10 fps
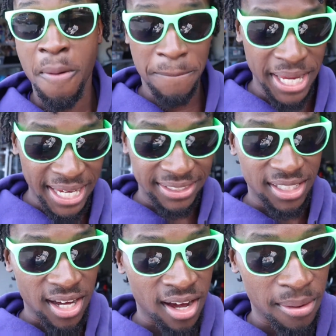picked
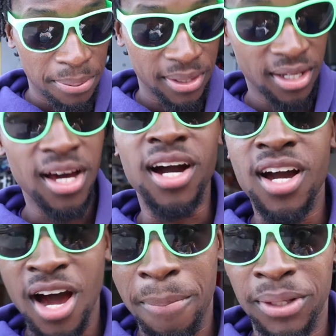up a
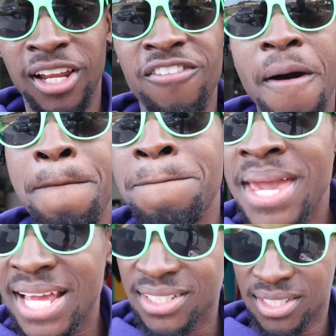couple of
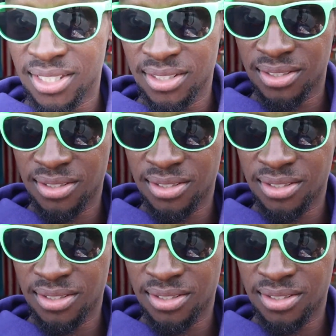mint